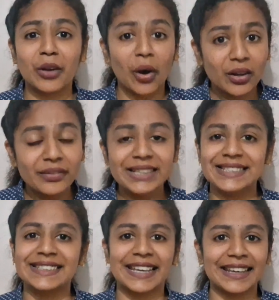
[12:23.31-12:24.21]
Always
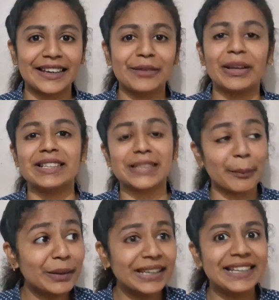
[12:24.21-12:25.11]
think, when
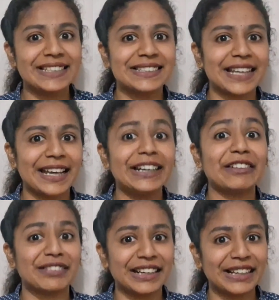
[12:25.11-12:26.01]
somebody is there,
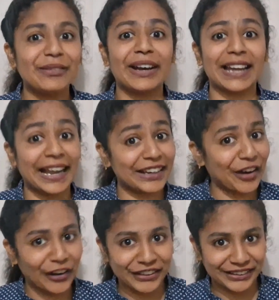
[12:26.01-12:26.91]
definitely why I can't.